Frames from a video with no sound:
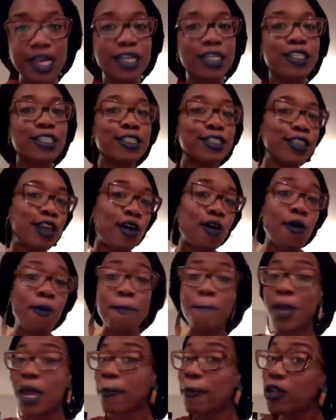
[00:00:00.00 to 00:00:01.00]
So
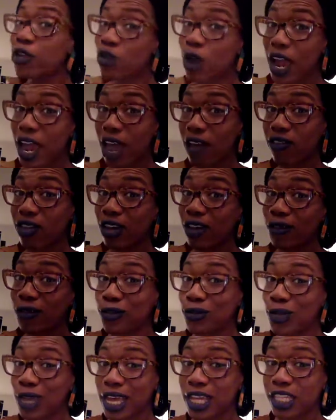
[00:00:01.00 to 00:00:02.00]
maybe try having a few
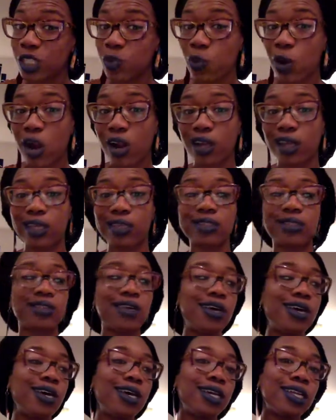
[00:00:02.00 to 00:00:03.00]
dance parties.
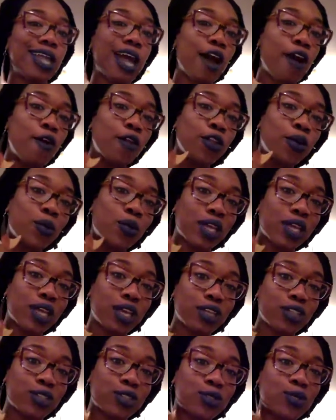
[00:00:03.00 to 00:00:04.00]
Not only will it get
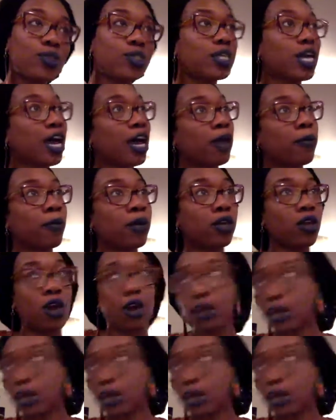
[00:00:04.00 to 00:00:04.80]
your students hype and y'all